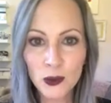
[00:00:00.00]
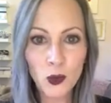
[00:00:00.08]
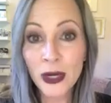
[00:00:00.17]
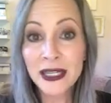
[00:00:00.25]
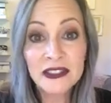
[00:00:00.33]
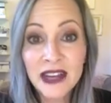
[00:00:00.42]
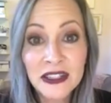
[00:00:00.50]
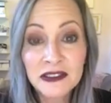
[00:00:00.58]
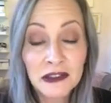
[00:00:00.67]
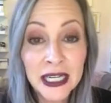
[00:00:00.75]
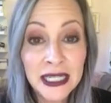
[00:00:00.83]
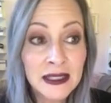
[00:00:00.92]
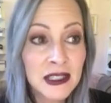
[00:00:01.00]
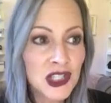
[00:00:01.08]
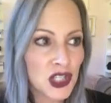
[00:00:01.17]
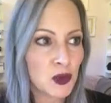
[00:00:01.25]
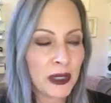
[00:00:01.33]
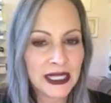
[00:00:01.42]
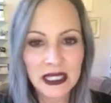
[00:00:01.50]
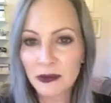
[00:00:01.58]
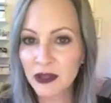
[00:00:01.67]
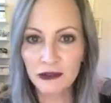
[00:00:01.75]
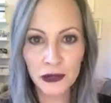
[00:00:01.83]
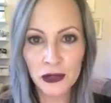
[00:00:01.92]
wanting to find friends, just wanting
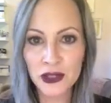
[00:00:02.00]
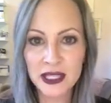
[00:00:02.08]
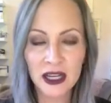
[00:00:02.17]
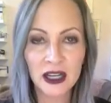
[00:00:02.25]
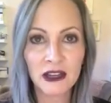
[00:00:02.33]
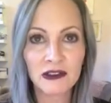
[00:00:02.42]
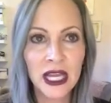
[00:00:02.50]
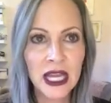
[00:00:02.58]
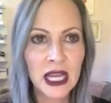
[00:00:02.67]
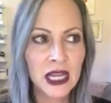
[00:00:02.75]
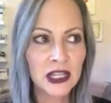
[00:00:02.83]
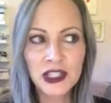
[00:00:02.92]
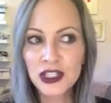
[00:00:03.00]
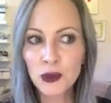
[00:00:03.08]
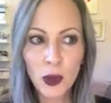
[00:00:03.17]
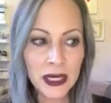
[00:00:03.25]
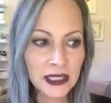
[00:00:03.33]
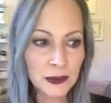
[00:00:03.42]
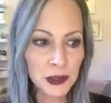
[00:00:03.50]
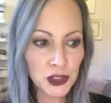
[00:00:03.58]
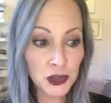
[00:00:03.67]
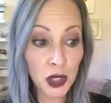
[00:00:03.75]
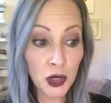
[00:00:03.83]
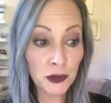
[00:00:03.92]
something for yourself, wanting to put
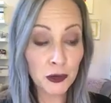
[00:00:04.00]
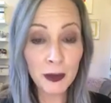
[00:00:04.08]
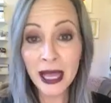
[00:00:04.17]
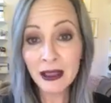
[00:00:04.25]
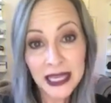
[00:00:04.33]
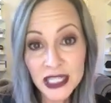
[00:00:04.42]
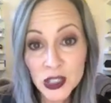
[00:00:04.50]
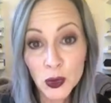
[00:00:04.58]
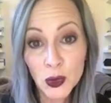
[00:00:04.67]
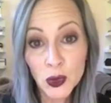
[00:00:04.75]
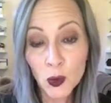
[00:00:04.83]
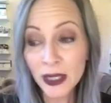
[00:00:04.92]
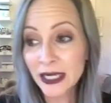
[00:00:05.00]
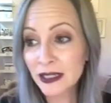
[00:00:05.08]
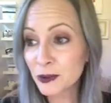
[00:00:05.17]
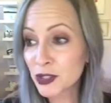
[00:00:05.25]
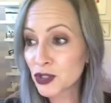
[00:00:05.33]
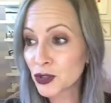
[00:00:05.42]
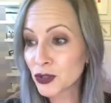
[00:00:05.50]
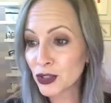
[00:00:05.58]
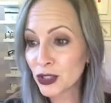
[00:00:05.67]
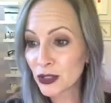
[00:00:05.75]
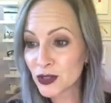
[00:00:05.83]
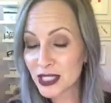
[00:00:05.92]
your daughter through ballet school, wanting to put
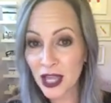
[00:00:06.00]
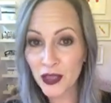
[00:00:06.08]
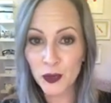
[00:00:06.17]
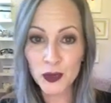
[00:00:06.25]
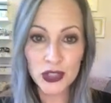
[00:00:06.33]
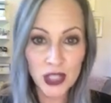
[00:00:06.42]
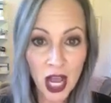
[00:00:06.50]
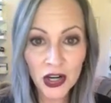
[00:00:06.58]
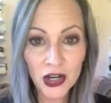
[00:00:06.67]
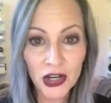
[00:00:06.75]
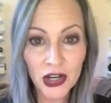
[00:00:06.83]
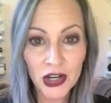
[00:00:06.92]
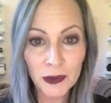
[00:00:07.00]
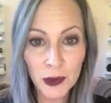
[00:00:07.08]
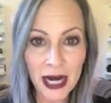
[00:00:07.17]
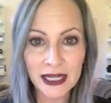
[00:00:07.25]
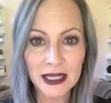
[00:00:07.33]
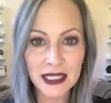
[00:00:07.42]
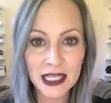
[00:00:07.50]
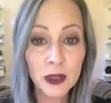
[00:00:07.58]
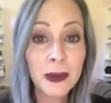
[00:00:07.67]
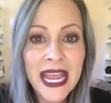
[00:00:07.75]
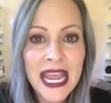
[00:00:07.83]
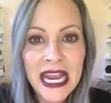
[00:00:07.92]
your son through soccer practice. It
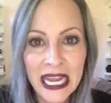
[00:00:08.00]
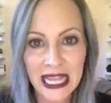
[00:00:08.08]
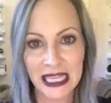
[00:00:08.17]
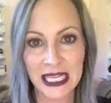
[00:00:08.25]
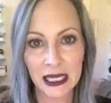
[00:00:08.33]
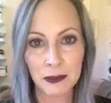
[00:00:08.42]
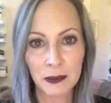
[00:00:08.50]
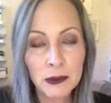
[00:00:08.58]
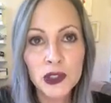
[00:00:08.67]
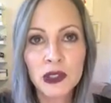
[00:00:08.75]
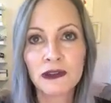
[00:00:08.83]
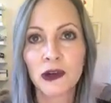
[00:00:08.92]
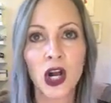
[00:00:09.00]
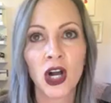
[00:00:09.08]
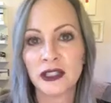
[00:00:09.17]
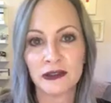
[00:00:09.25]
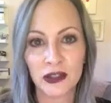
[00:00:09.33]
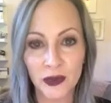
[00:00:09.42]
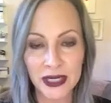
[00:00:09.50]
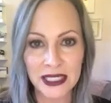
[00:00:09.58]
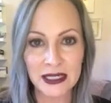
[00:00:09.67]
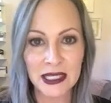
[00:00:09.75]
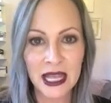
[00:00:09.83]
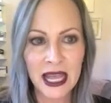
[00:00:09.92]
could be anything. People do it for all different
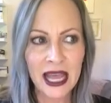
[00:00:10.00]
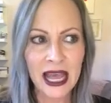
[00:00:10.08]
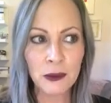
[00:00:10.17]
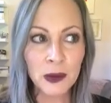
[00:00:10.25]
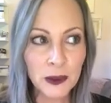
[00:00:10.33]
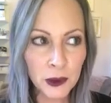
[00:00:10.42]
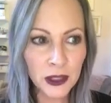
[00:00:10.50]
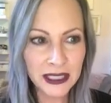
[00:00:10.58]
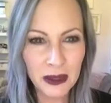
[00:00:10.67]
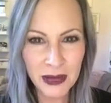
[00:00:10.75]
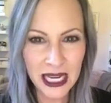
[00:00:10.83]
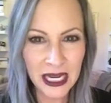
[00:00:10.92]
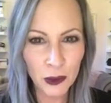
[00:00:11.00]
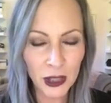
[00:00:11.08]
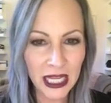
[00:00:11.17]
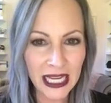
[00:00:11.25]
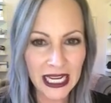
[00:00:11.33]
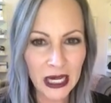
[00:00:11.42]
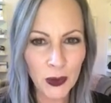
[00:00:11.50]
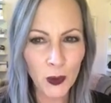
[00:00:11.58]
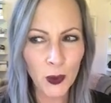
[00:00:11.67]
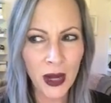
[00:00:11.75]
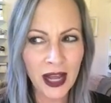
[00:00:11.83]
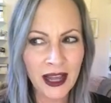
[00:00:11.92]
reasons. And people looked at me and were like,
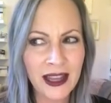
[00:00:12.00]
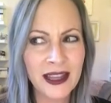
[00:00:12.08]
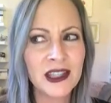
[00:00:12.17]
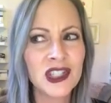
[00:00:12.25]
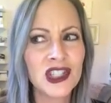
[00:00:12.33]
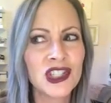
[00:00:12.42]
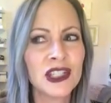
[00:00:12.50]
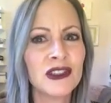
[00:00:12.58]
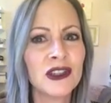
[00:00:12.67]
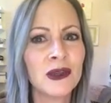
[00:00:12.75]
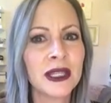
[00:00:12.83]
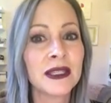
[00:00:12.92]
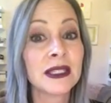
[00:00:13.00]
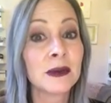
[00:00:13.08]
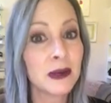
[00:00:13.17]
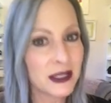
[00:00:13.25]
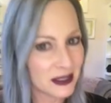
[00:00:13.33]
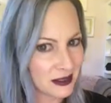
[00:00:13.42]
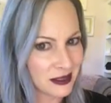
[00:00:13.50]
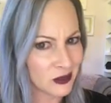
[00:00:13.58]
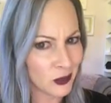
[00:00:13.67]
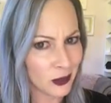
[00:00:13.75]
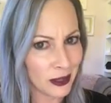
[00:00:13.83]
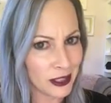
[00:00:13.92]
why is she doing this
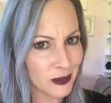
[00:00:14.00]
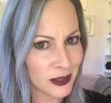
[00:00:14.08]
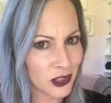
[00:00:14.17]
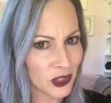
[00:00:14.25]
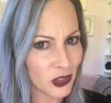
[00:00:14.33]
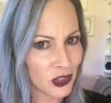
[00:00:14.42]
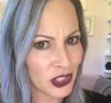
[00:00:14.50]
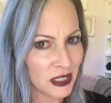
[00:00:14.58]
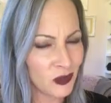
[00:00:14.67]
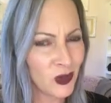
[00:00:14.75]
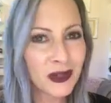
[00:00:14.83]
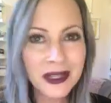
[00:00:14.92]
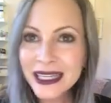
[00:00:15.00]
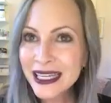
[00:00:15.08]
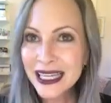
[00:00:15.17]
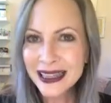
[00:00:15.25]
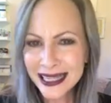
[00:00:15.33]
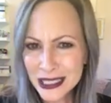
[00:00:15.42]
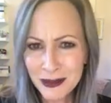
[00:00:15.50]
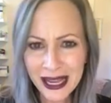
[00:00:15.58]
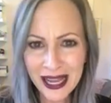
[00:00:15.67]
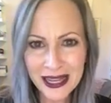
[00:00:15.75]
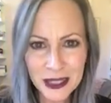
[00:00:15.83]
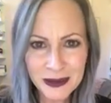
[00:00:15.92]
business when her husband's a surgeon? Well, that's
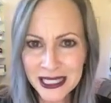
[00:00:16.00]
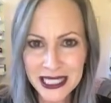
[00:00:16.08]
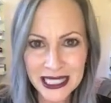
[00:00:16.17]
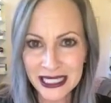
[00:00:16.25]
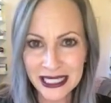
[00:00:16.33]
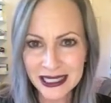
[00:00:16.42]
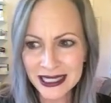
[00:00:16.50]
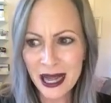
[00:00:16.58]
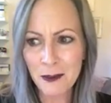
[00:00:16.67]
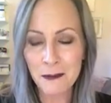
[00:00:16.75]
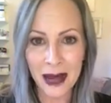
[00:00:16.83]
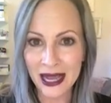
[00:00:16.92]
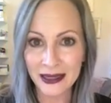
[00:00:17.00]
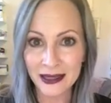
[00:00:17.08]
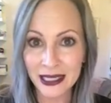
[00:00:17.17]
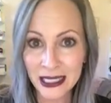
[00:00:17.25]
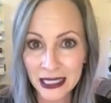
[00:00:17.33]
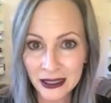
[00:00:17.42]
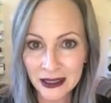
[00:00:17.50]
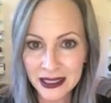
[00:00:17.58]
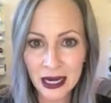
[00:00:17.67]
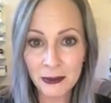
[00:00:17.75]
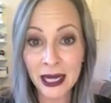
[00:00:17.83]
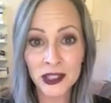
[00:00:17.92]
my husband's thing. That's not my thing.
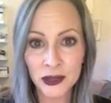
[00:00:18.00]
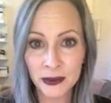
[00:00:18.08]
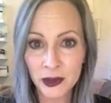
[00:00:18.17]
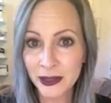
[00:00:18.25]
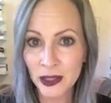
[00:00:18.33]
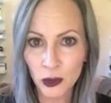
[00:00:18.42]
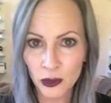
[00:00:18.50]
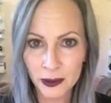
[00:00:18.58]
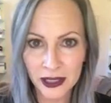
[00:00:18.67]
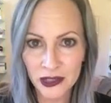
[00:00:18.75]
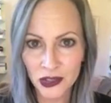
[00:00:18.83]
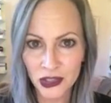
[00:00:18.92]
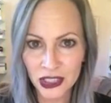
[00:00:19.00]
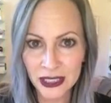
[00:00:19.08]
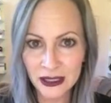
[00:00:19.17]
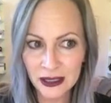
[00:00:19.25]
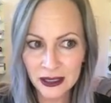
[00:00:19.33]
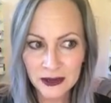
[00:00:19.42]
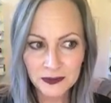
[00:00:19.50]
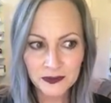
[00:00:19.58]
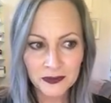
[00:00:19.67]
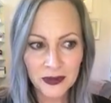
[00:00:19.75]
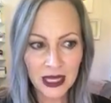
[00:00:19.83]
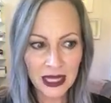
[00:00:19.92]
It's not my dream to be an orthopedic surgeon.
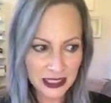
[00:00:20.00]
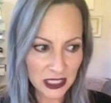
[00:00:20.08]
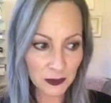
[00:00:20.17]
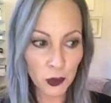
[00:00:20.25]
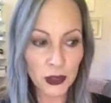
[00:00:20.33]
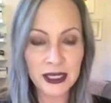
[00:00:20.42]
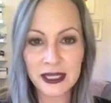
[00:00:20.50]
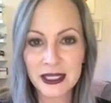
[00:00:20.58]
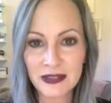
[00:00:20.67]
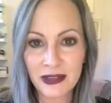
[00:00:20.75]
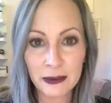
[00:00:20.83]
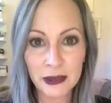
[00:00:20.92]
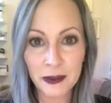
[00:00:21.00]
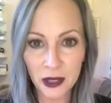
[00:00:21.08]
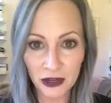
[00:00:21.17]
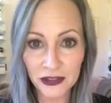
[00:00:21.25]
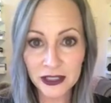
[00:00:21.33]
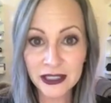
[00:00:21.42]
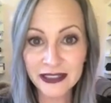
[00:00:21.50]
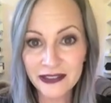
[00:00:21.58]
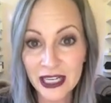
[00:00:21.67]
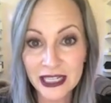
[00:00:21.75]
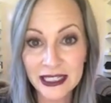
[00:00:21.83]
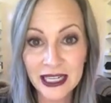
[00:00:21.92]
He supported his family perfectly
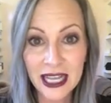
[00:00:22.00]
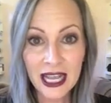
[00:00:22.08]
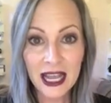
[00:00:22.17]
fine.